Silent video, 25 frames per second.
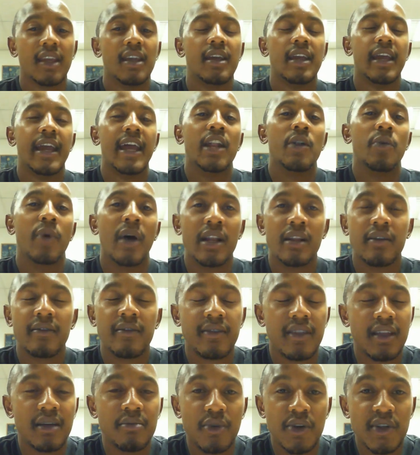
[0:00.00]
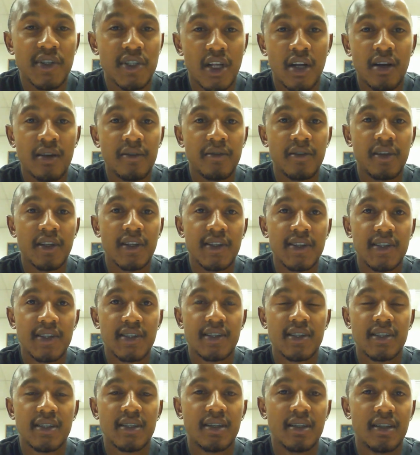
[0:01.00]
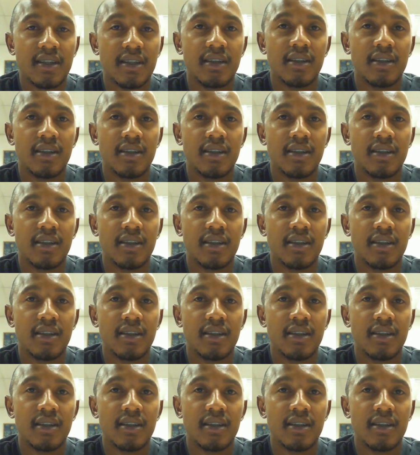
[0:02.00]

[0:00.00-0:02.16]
And one of the most obvious